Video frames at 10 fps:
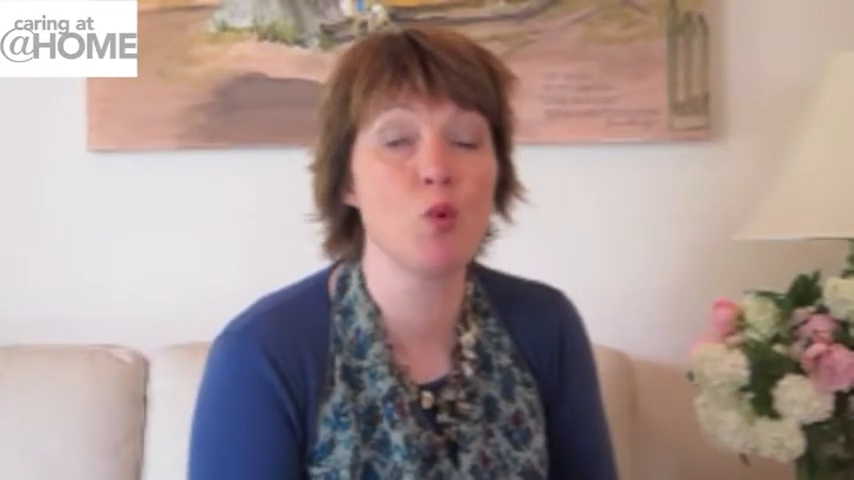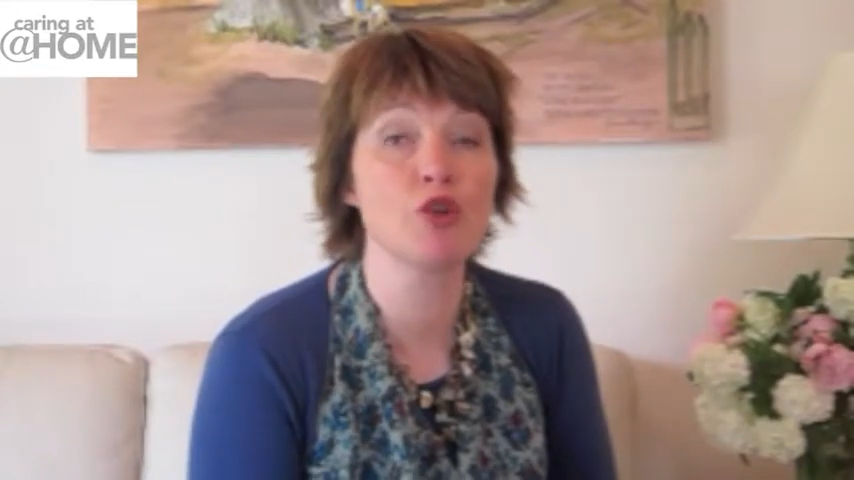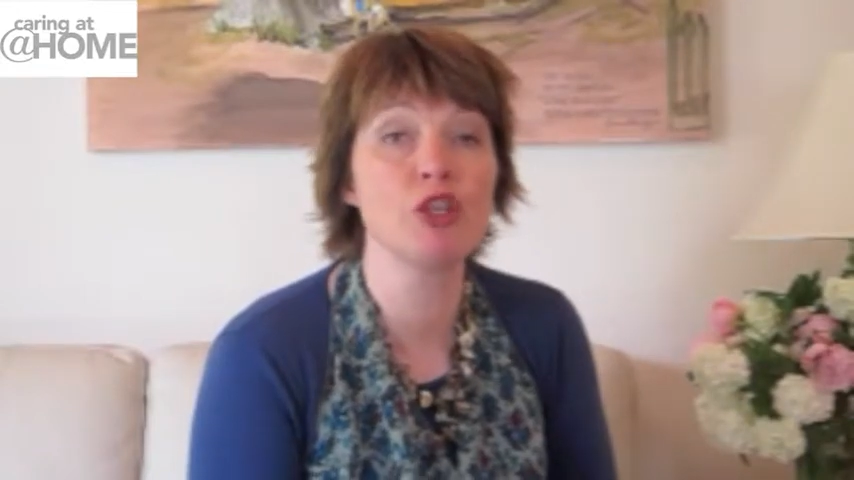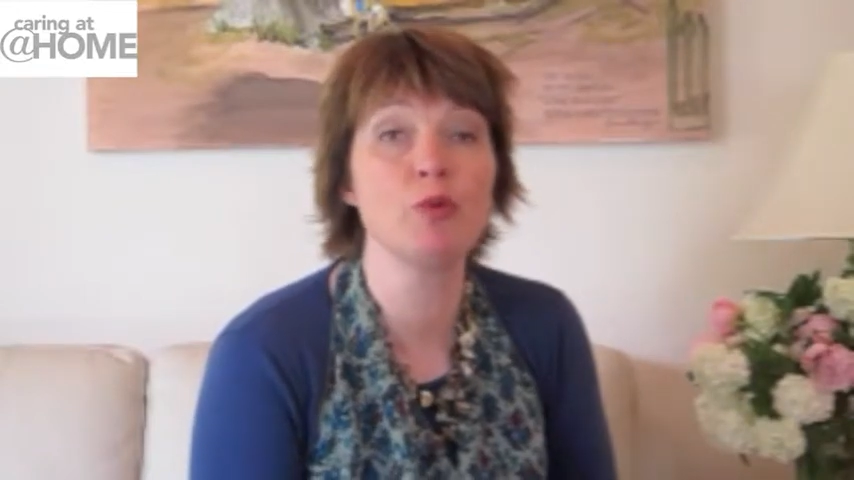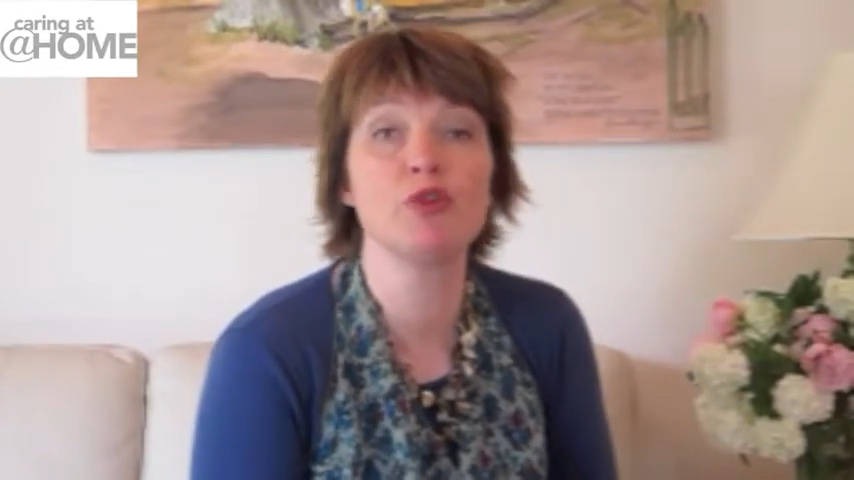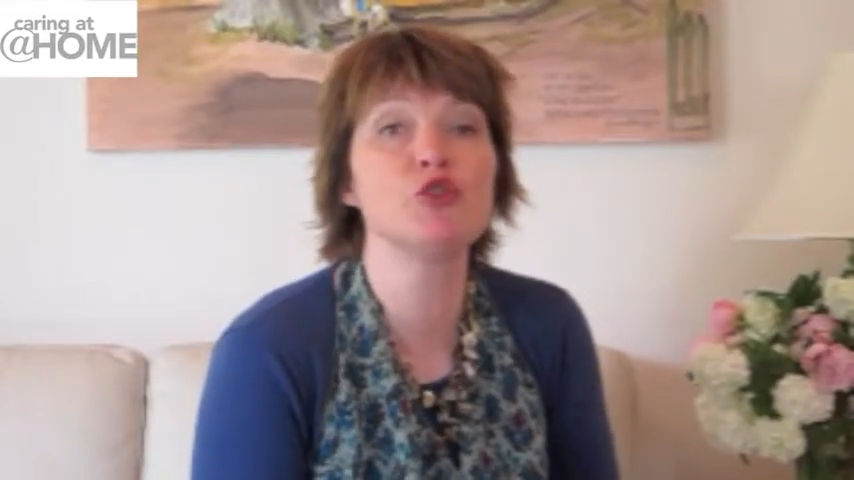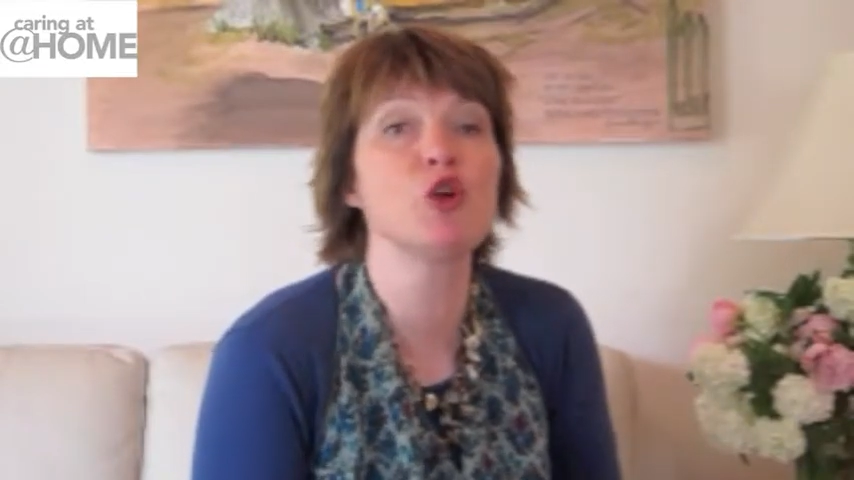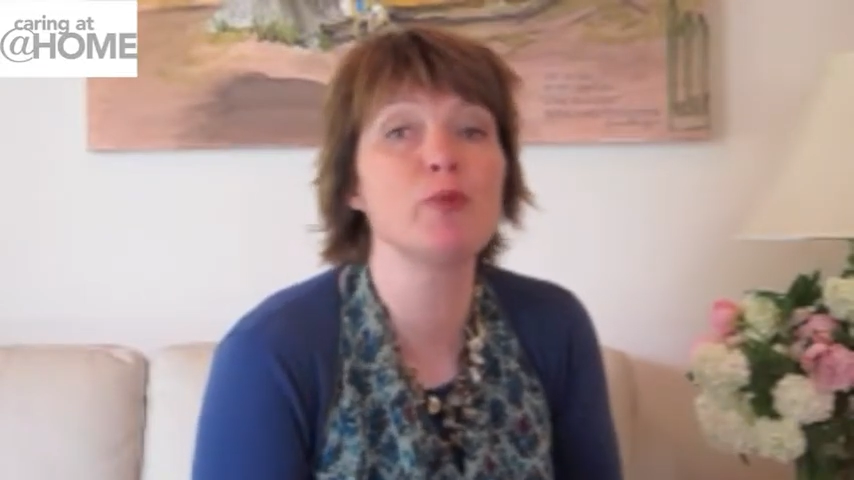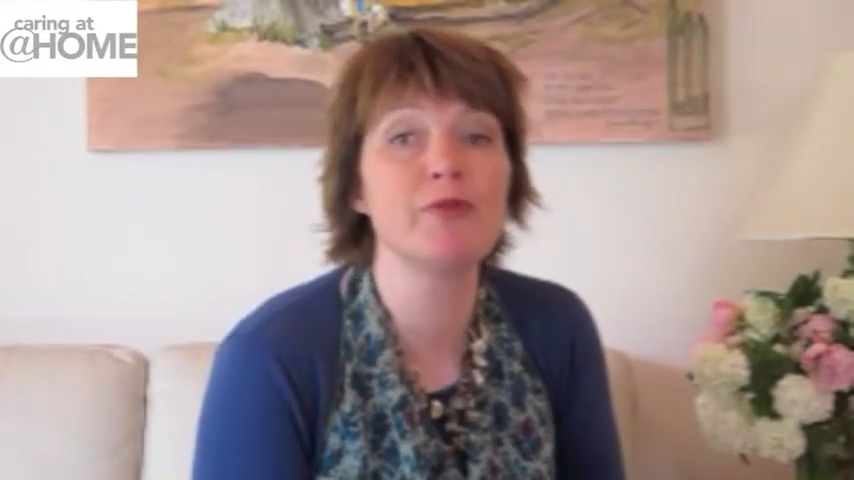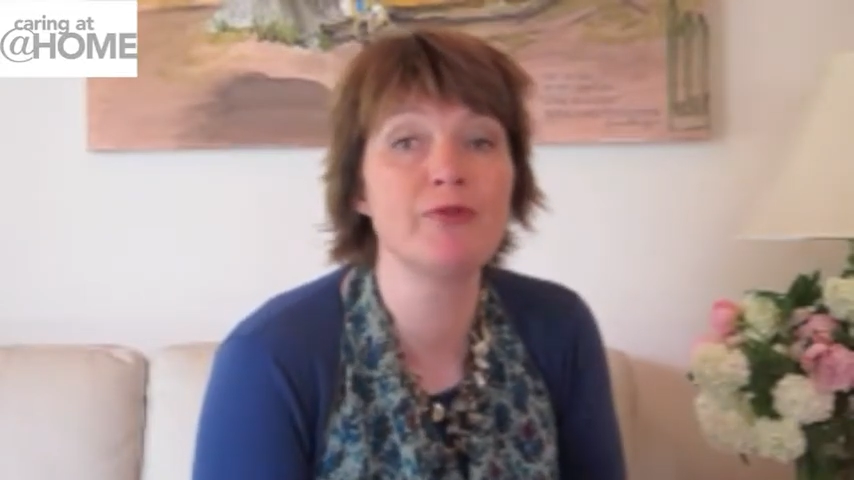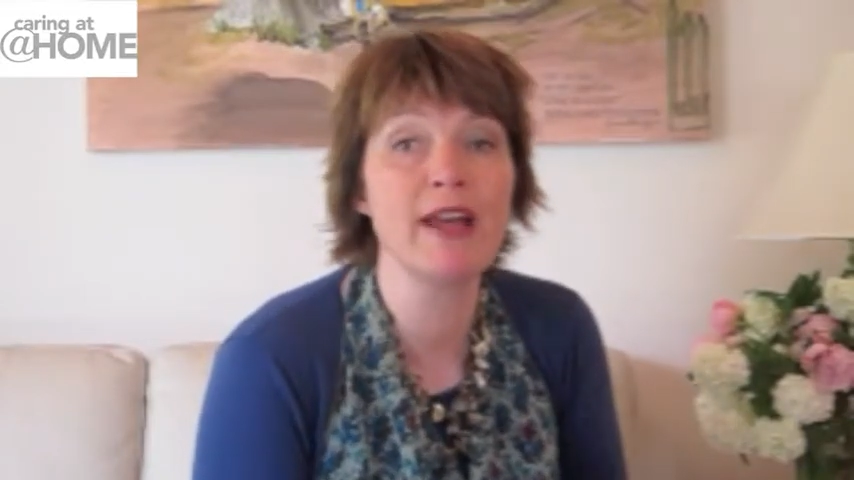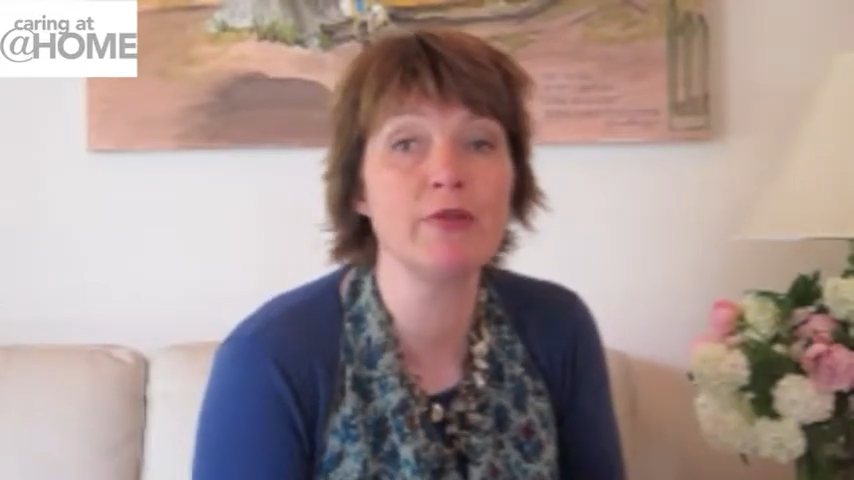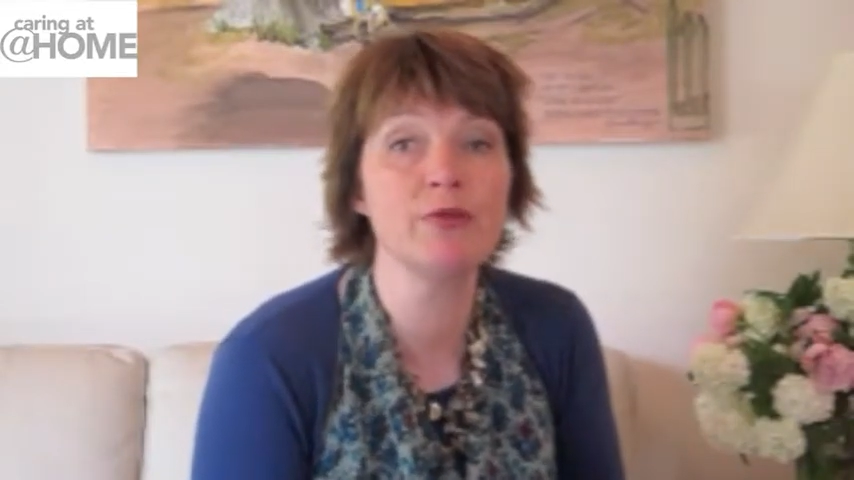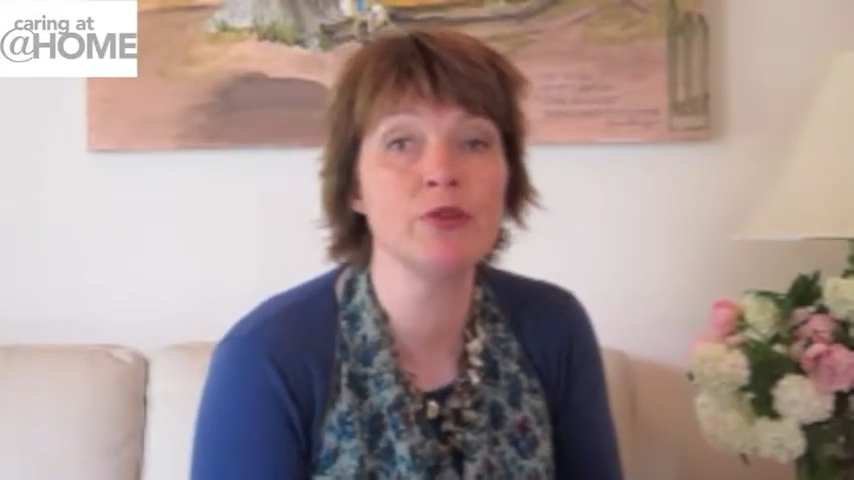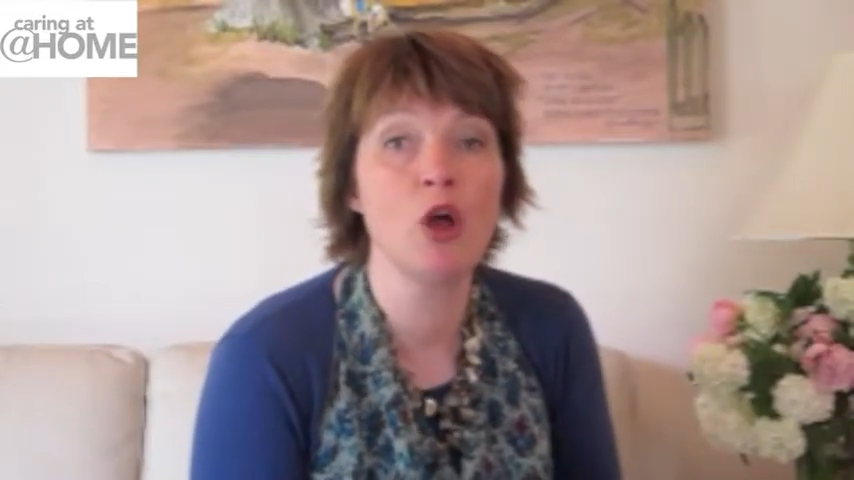washing with soap and
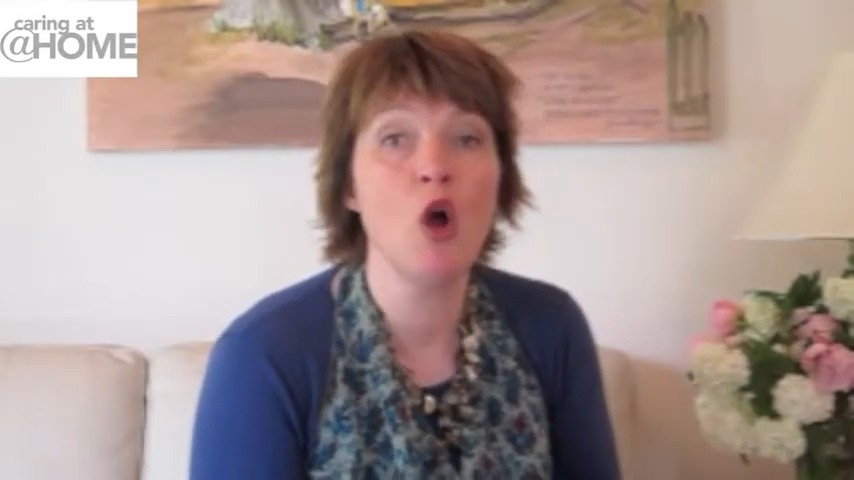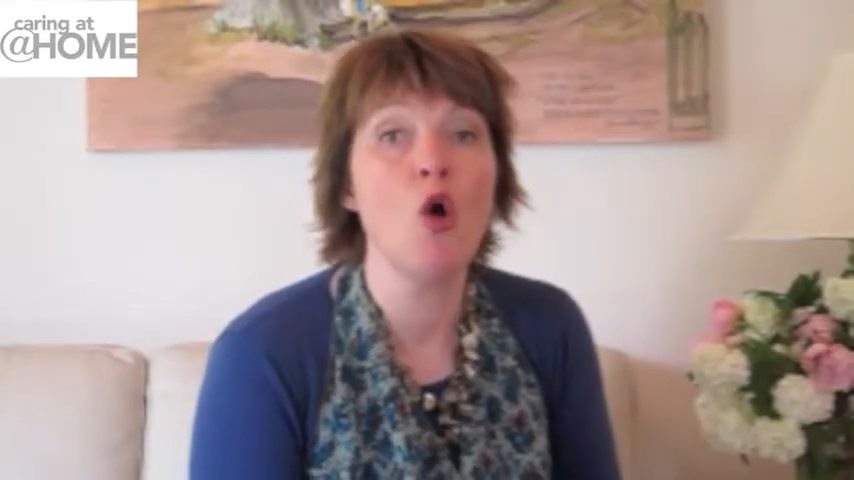flannels,